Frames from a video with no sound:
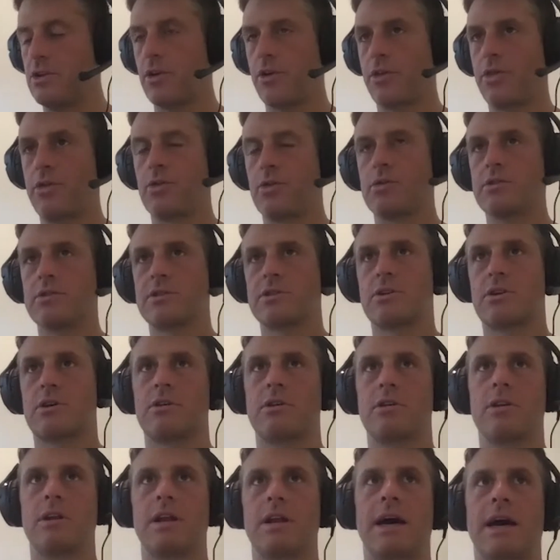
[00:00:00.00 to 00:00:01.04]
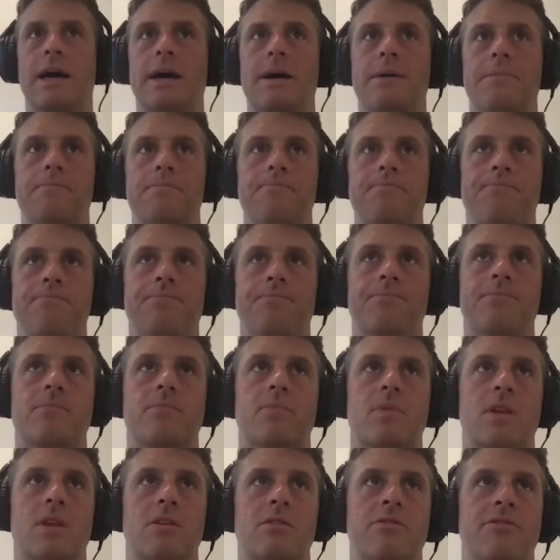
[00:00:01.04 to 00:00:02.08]
your thoughts on
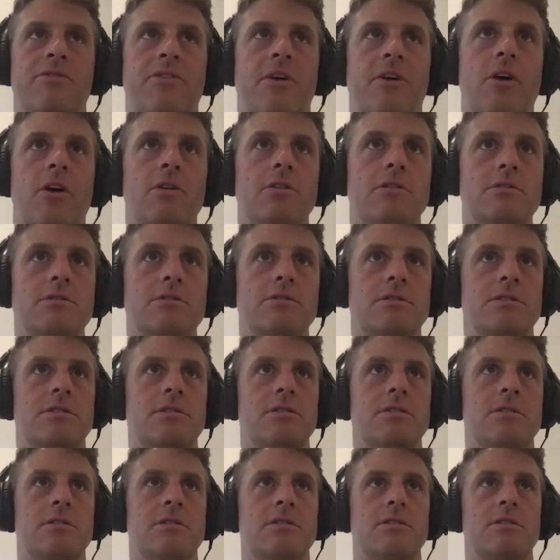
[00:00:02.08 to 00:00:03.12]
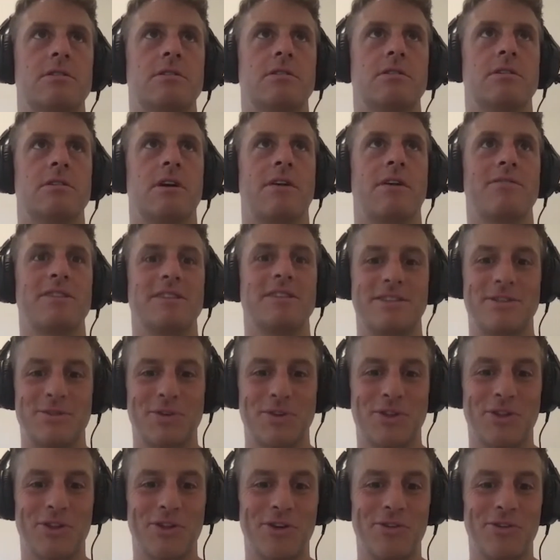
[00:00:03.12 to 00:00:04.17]
phones, and I've listened to
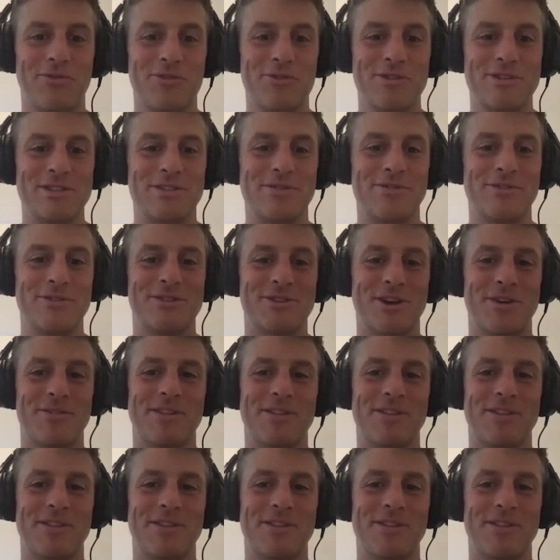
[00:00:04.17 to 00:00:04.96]
a lot of your interviews over